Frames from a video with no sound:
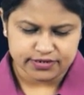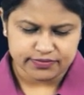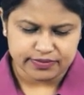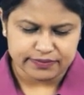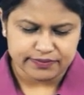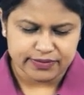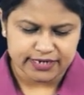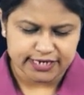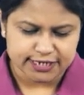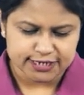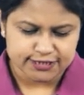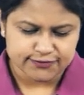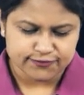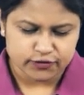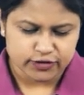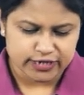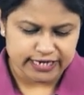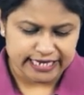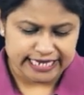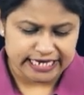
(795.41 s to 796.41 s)
Remember it is
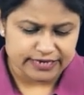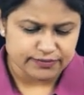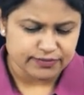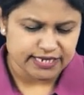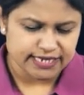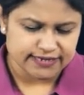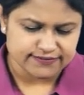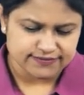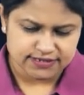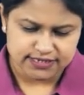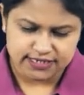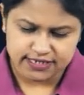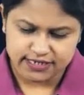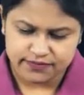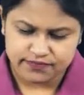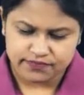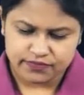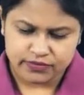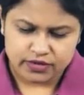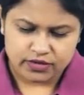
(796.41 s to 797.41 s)
for NBFC.